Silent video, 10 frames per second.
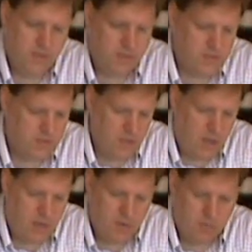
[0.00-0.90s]
This is
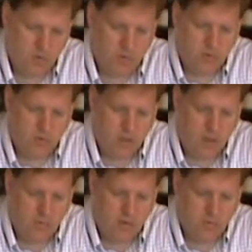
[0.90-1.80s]

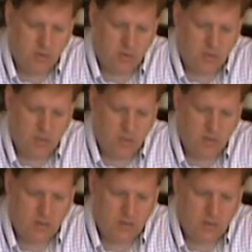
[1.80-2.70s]
nominal. You can
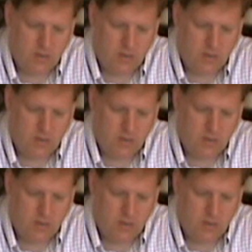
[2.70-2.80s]
get